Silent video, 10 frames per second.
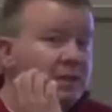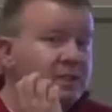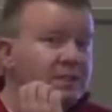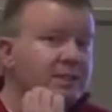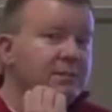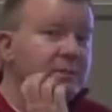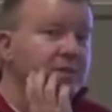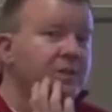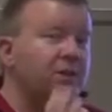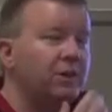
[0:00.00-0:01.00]
is system
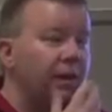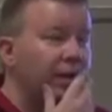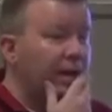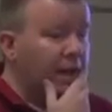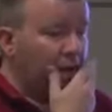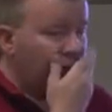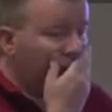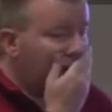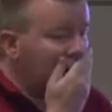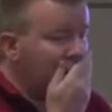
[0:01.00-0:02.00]
engineering.
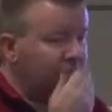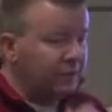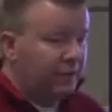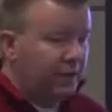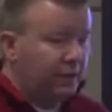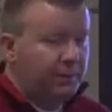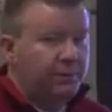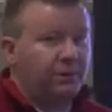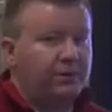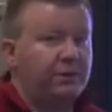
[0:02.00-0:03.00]
A lot of
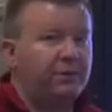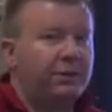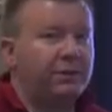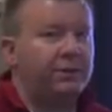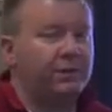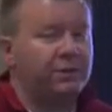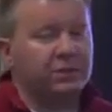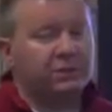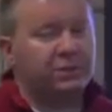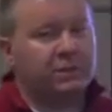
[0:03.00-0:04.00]
people have different
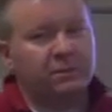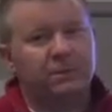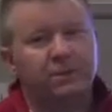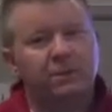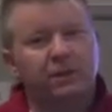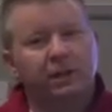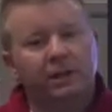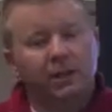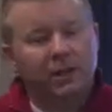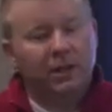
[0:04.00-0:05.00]
definitions of system
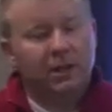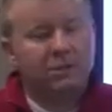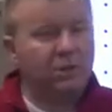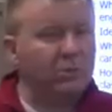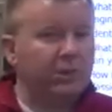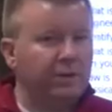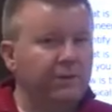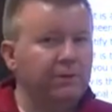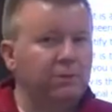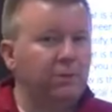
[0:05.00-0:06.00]
engineering, so we'll give
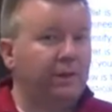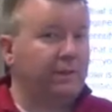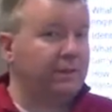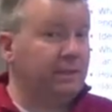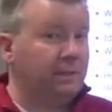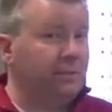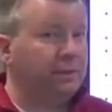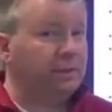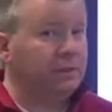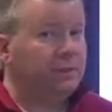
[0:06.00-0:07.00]
you the one that's in the
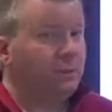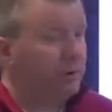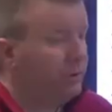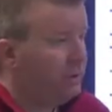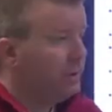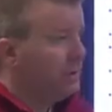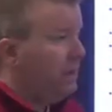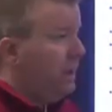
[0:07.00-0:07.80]
book that you work with